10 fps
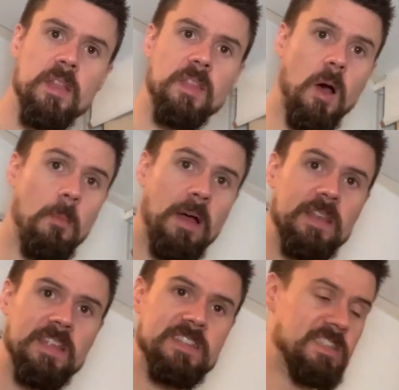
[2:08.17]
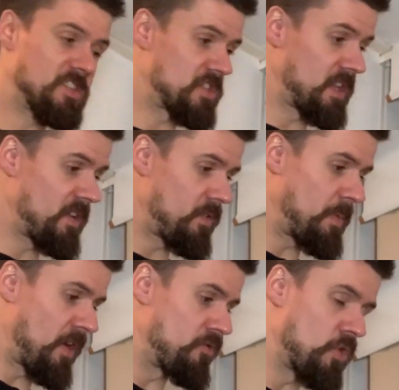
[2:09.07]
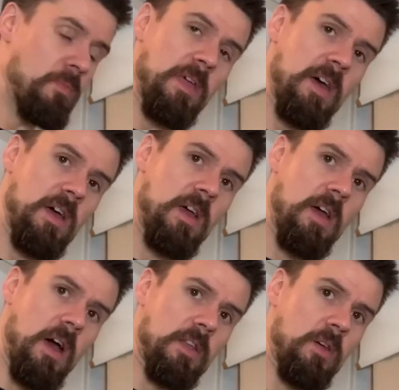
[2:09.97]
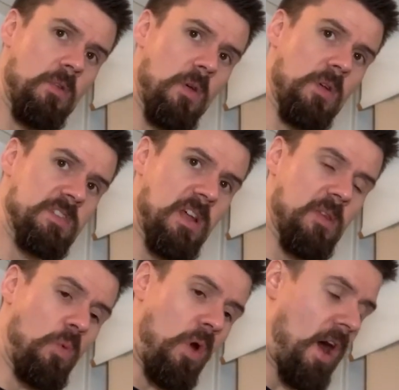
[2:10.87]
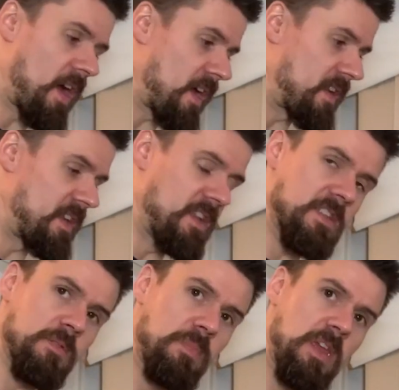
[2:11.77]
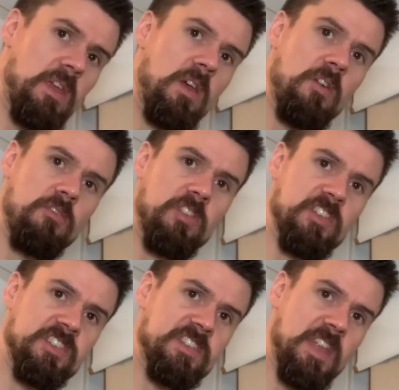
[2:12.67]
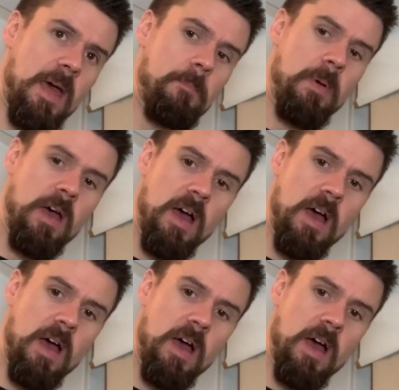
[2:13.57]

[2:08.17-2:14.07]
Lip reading: Now I might need to just leave a bit of room there. I don't know exactly what height I need it to be for the stem.